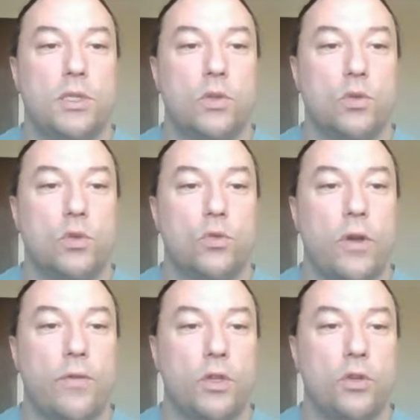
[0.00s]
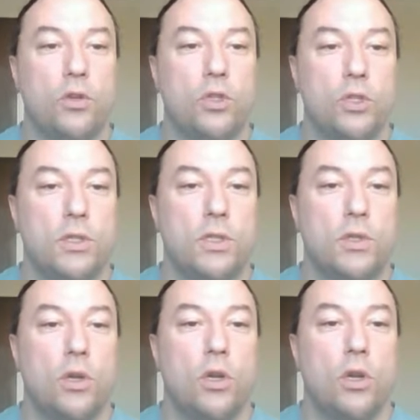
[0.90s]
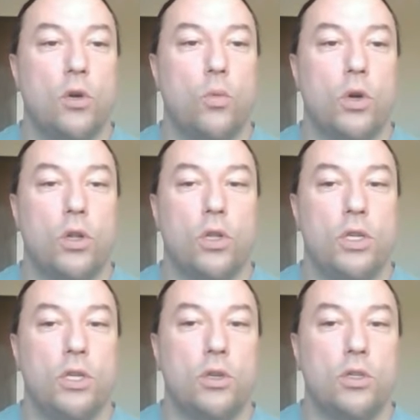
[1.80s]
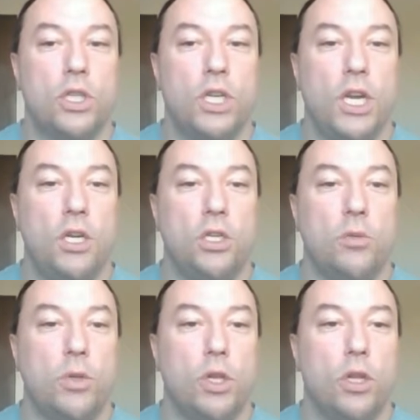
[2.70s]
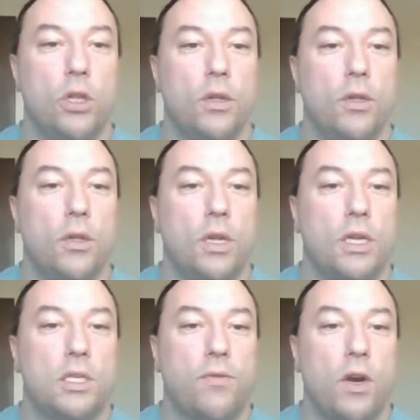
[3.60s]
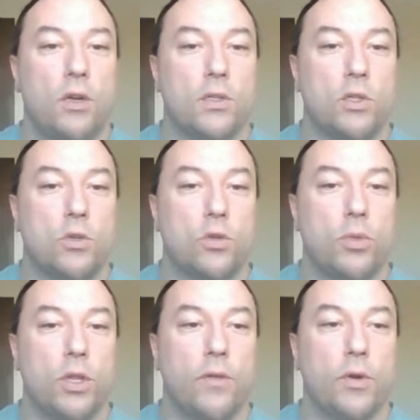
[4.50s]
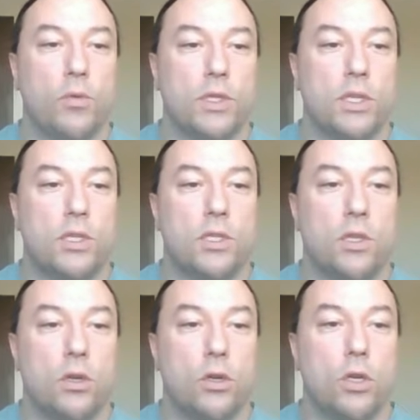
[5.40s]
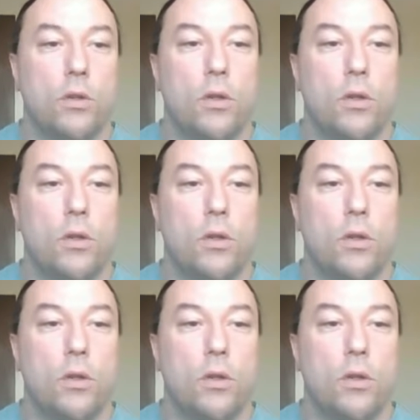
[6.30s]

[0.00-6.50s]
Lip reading: and social revolutions were all interchangeable as far as the true believer was concerned.